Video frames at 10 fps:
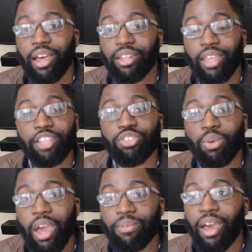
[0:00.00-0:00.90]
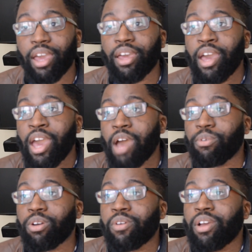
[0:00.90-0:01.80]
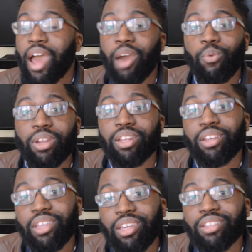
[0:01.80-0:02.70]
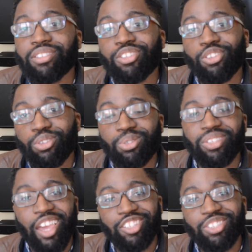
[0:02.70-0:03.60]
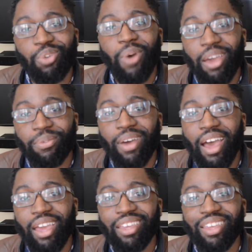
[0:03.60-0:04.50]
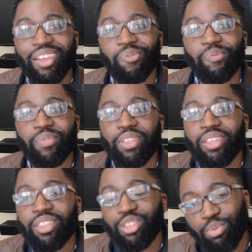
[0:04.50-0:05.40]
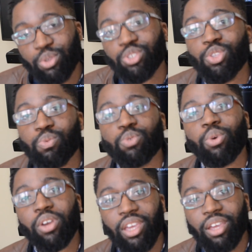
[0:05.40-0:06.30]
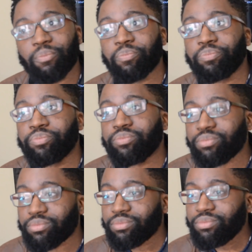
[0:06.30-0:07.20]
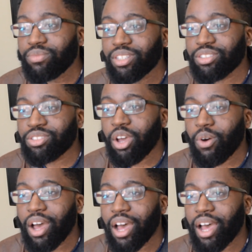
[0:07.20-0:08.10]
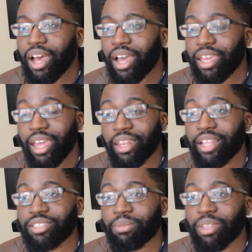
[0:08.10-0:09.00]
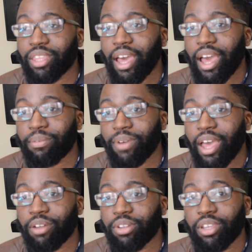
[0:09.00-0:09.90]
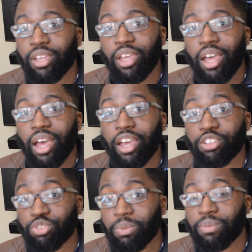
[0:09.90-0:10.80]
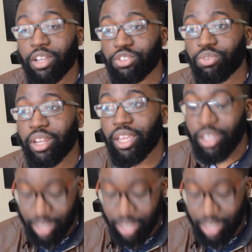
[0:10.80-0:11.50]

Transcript: the HD Wi-Fi. However, I wouldn't need to use HD Wi-Fi if the Bluetooth was working. So again, that's something that I found extremely frustrating.